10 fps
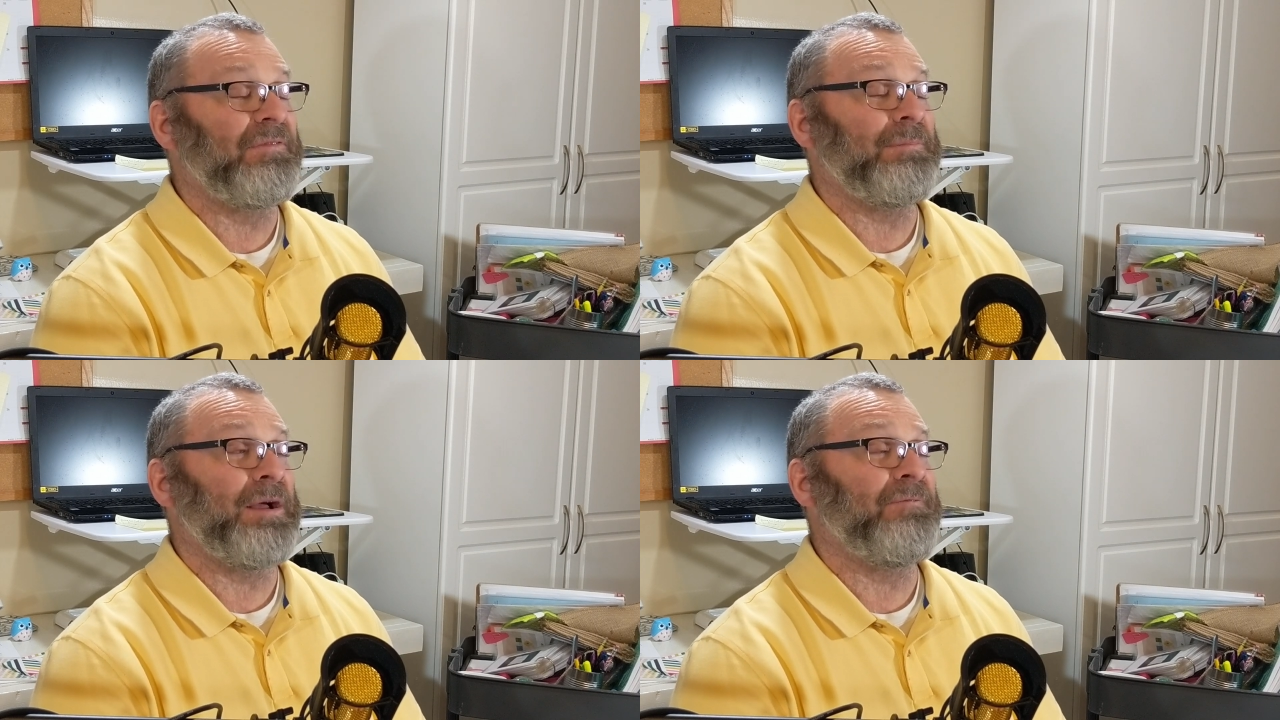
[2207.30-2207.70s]
of
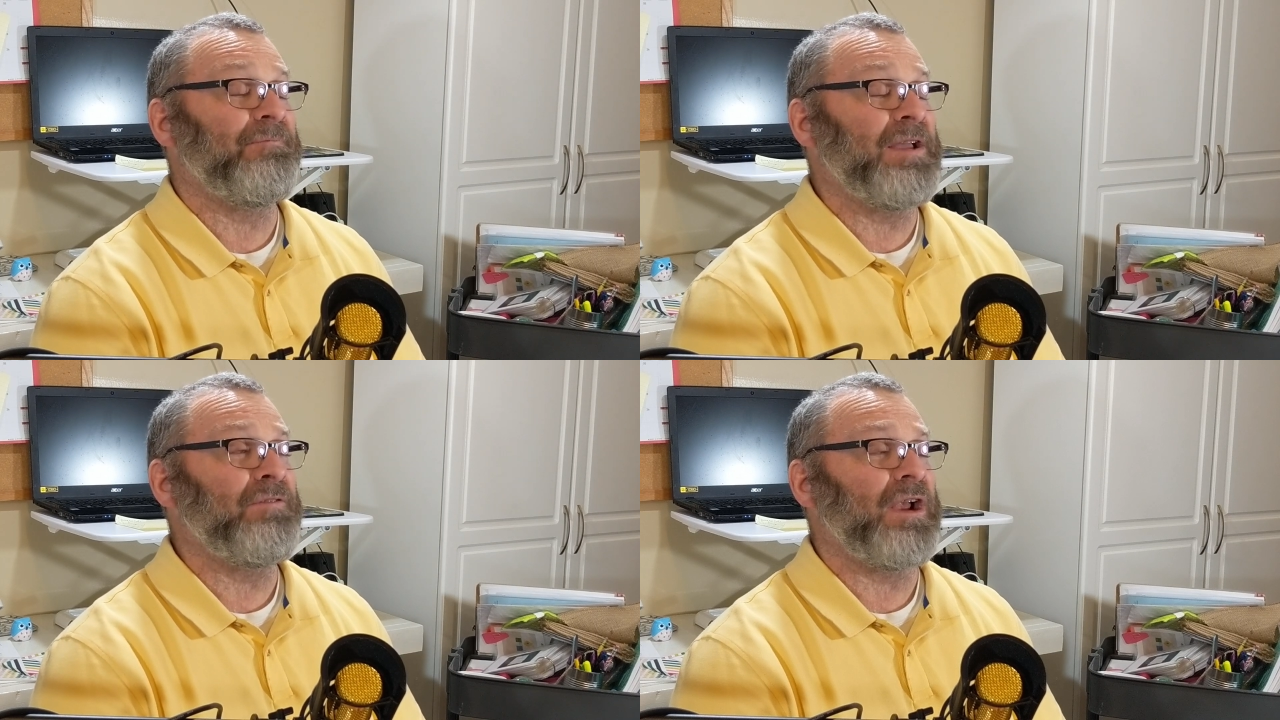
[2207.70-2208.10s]
fact, my
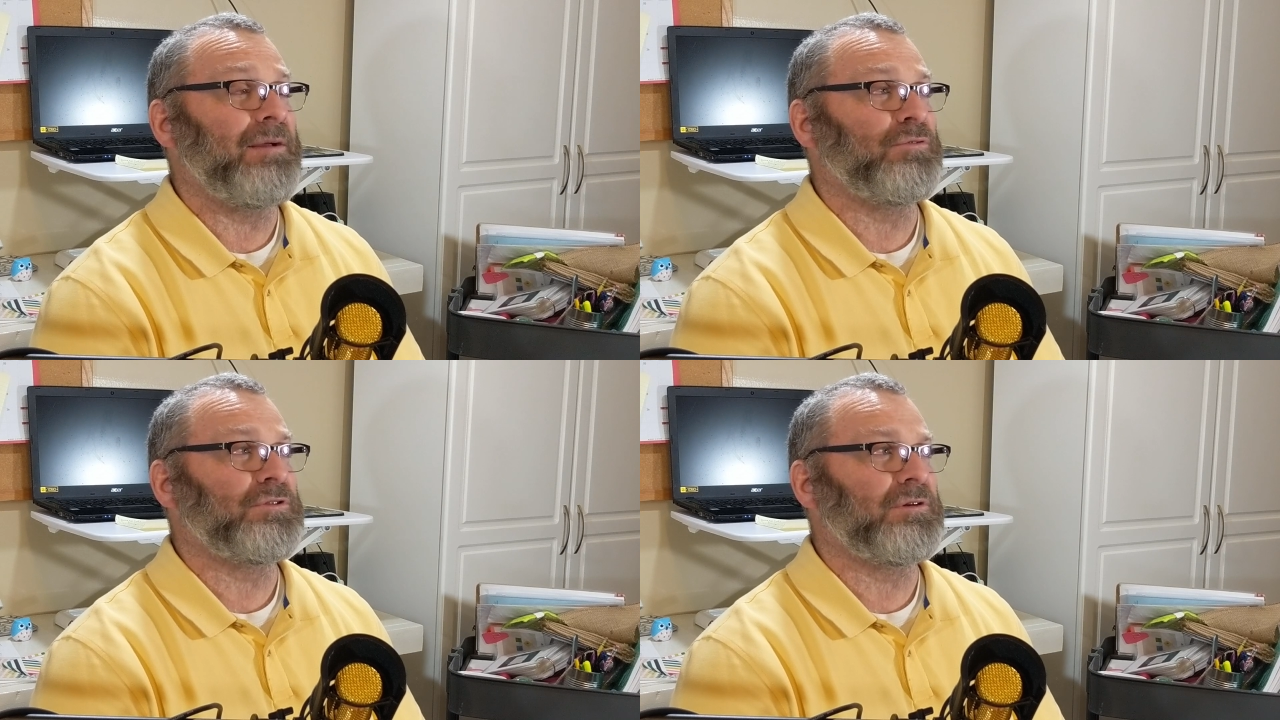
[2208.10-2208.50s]
favorite
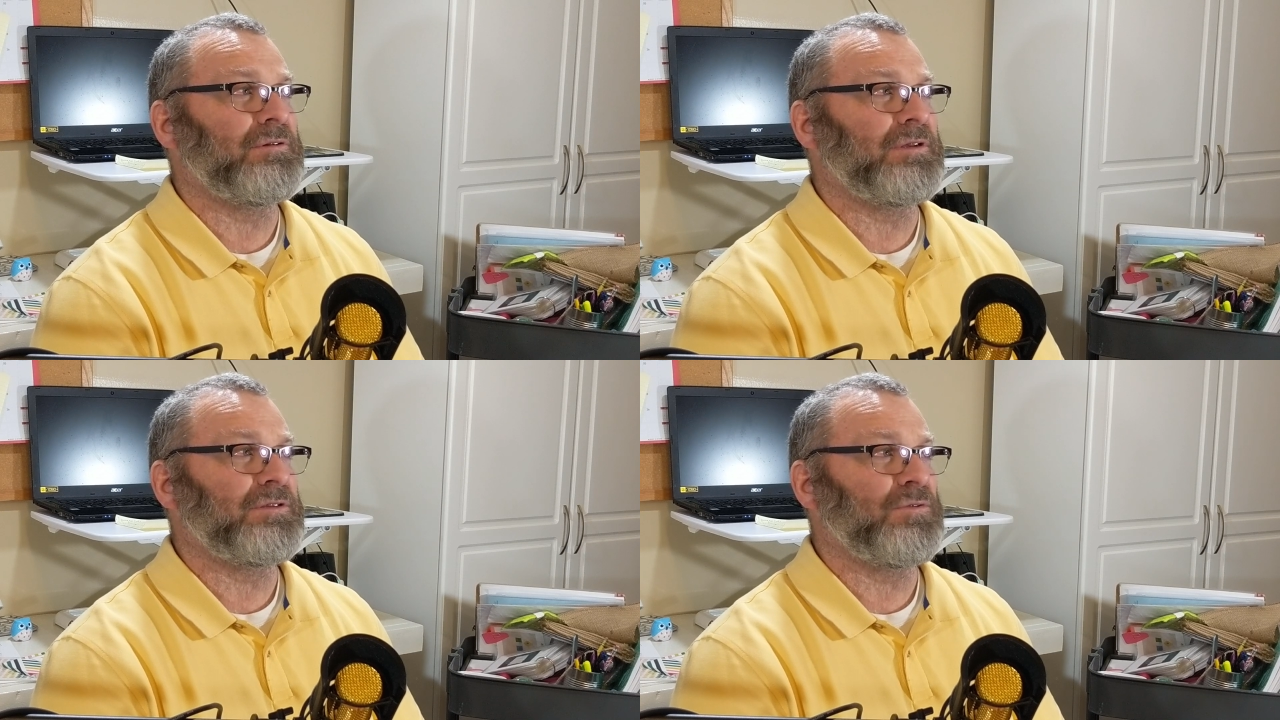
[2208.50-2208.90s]

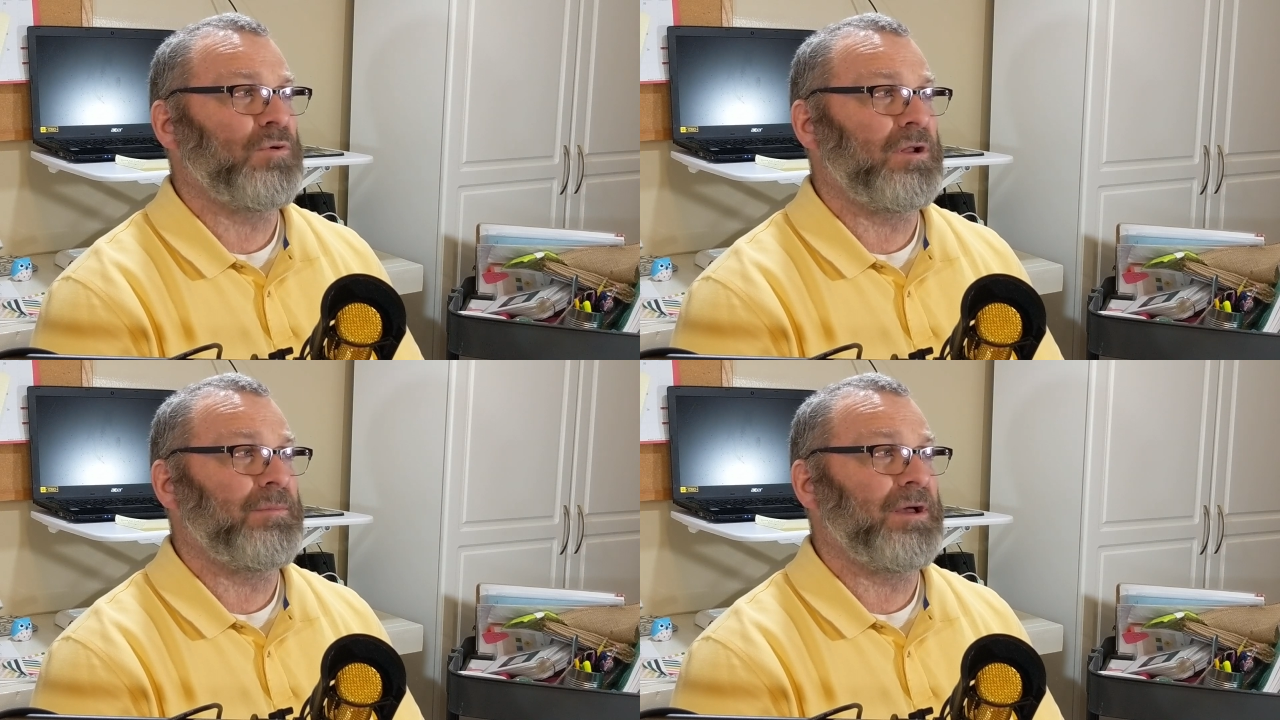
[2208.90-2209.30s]
episode is the
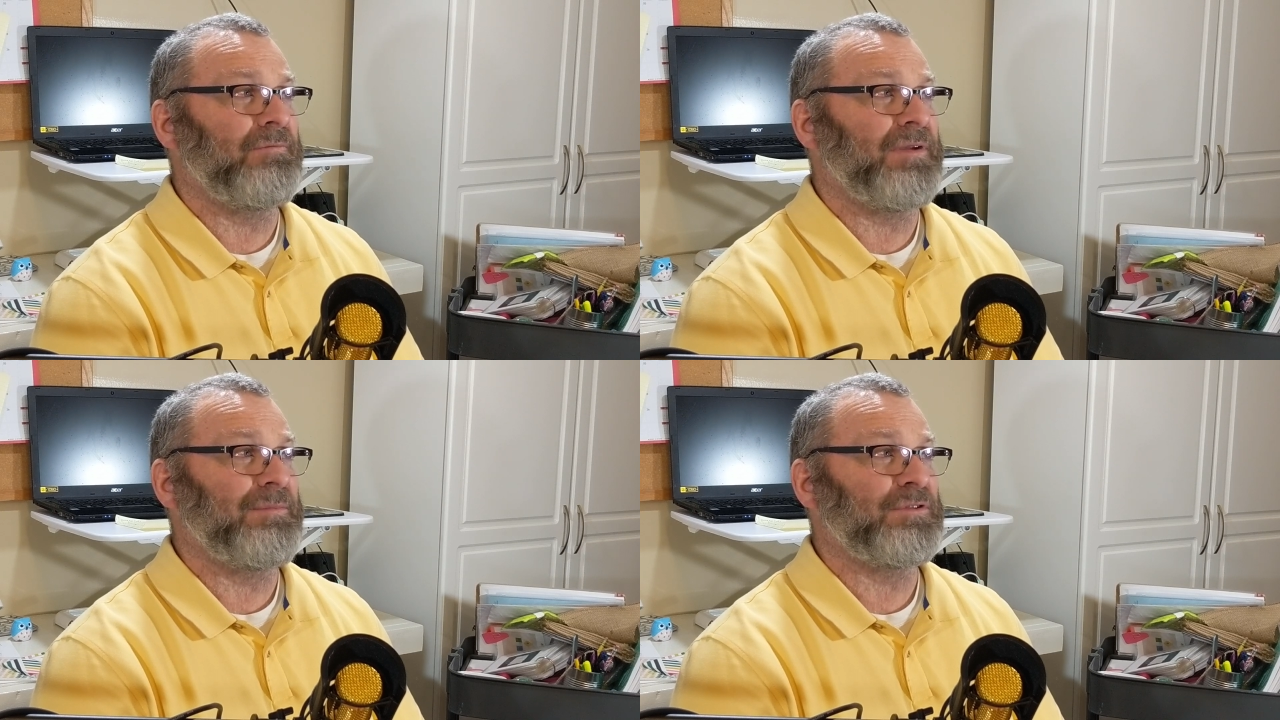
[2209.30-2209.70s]
one
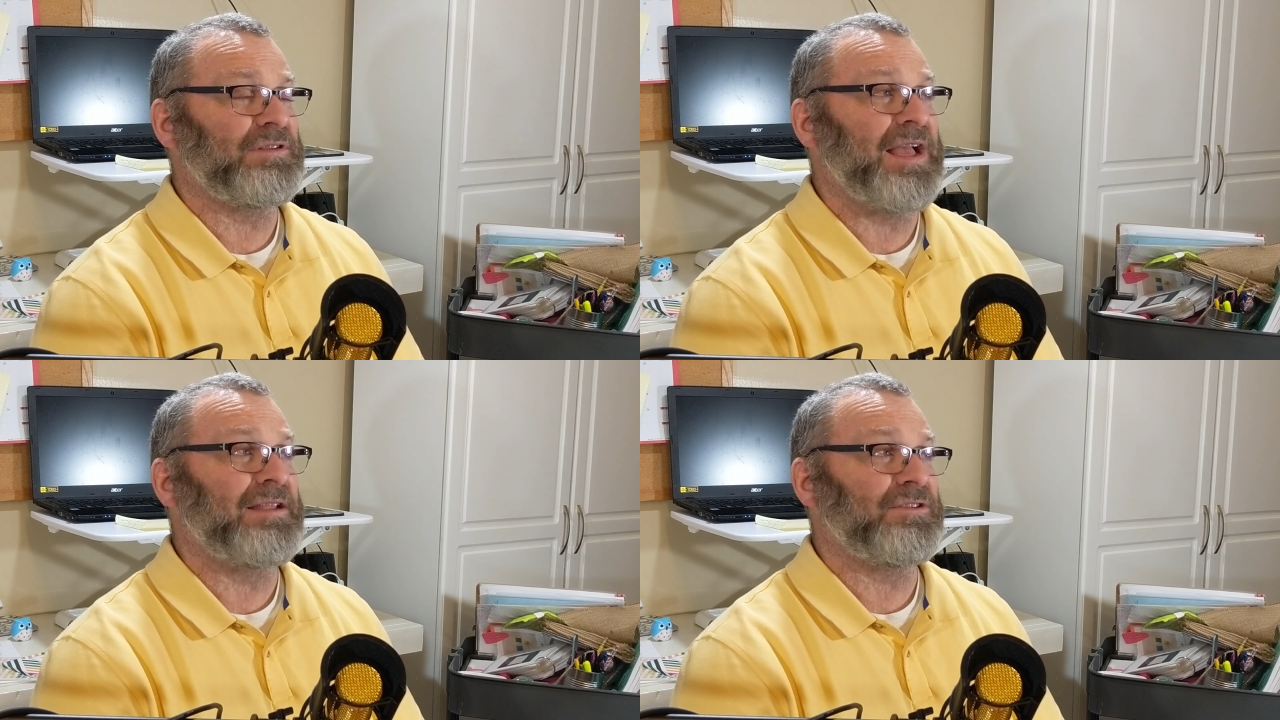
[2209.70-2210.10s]
about famous
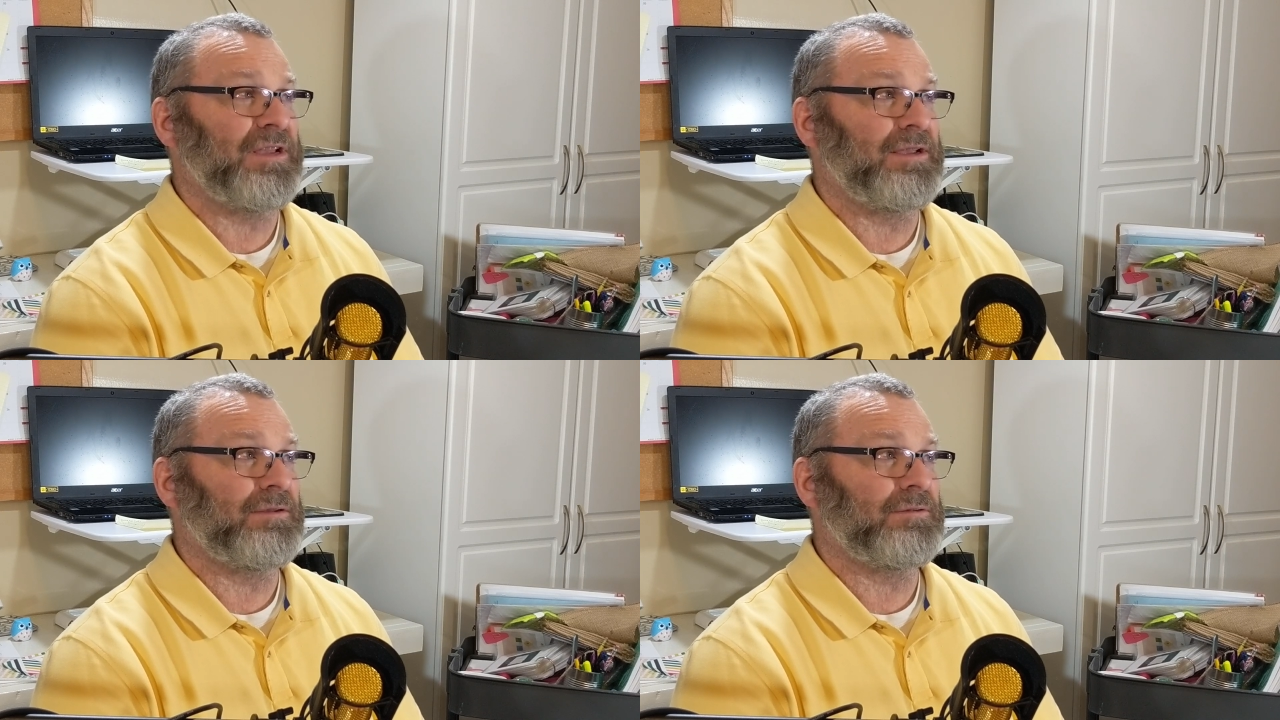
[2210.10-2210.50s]
dad
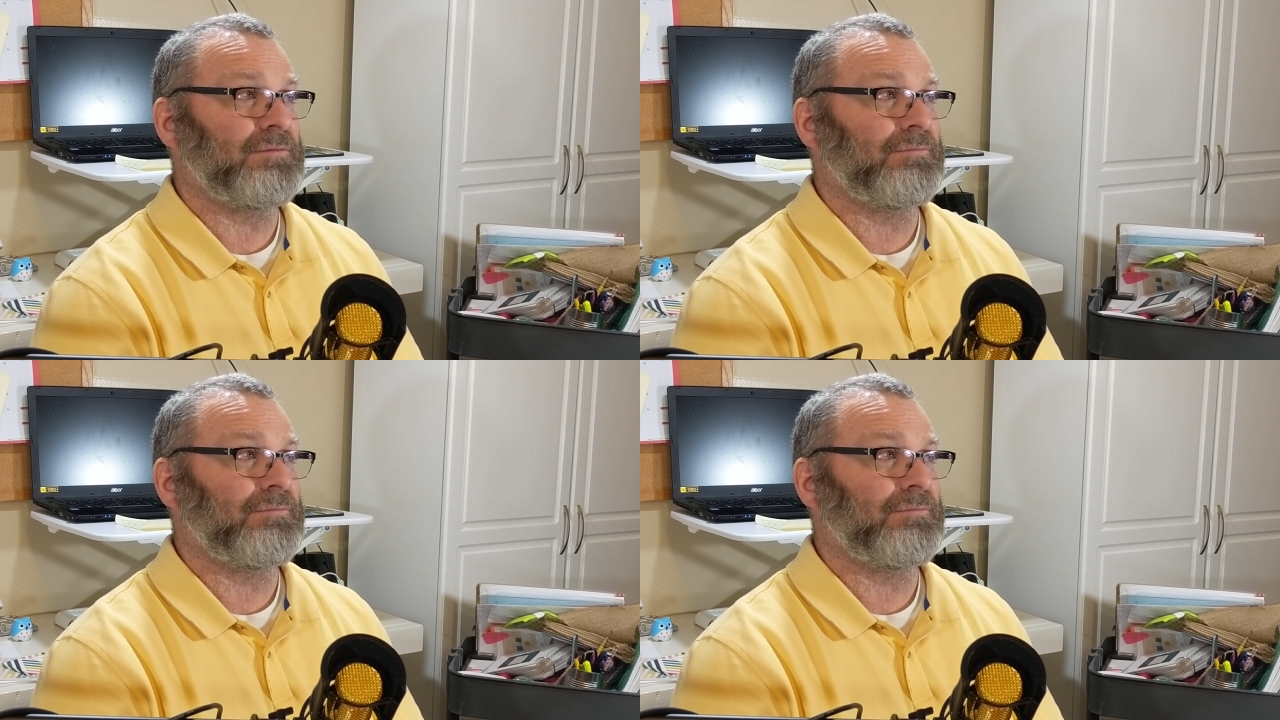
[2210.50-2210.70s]
sayings.